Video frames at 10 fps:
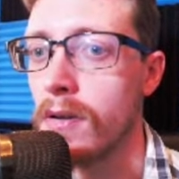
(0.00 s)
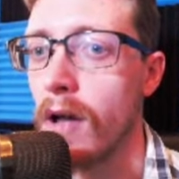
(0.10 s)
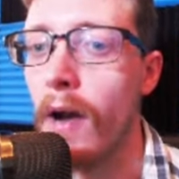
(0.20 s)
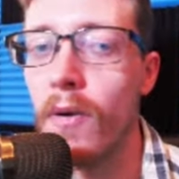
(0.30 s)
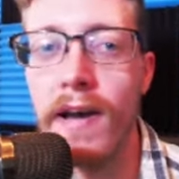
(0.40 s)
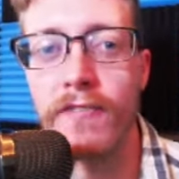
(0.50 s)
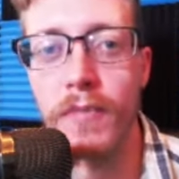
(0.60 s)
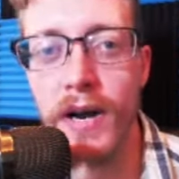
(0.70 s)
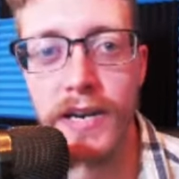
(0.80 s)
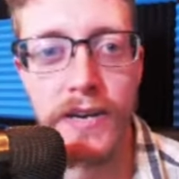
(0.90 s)
I don't have
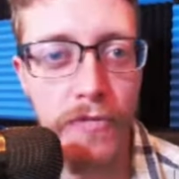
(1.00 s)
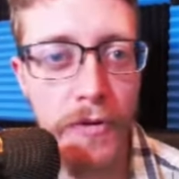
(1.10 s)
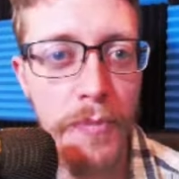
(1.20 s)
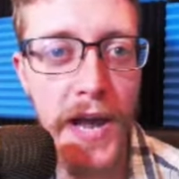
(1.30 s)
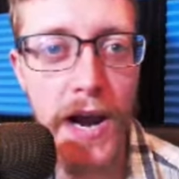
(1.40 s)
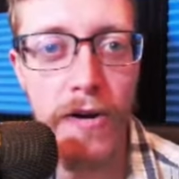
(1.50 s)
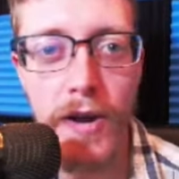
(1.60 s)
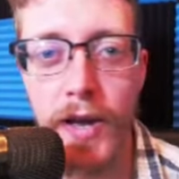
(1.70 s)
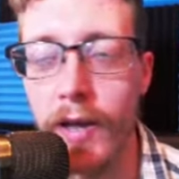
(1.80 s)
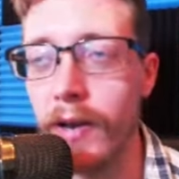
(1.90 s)
money to repair
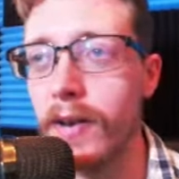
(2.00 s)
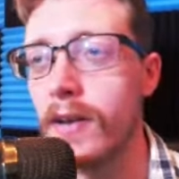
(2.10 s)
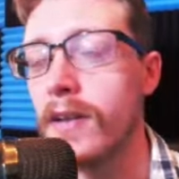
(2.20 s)
it.